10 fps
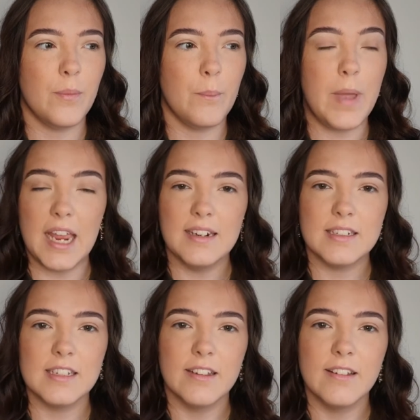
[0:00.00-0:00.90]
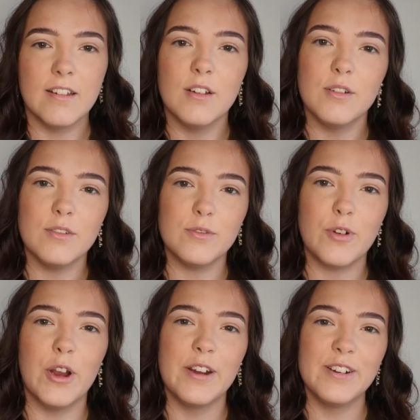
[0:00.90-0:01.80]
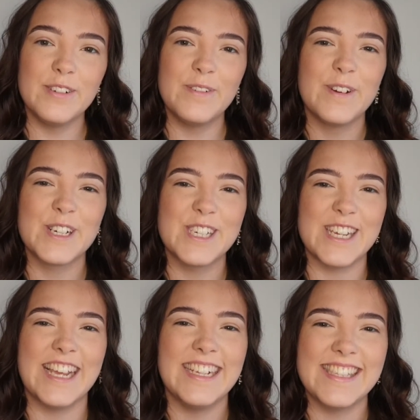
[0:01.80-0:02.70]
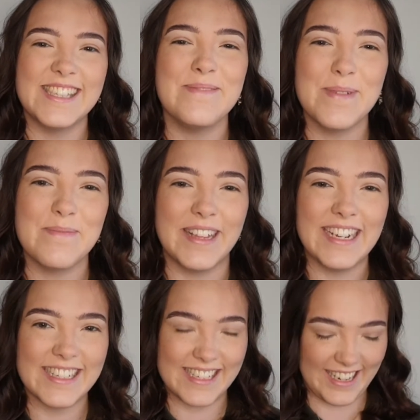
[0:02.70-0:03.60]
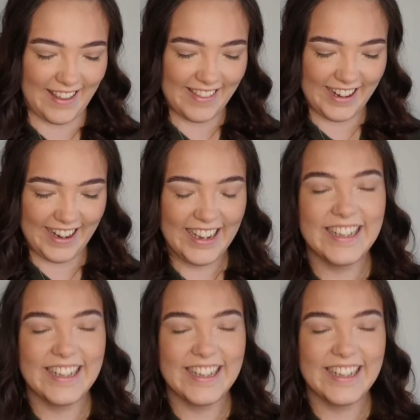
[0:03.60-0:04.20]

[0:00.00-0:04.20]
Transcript: meant for shades to be blended together.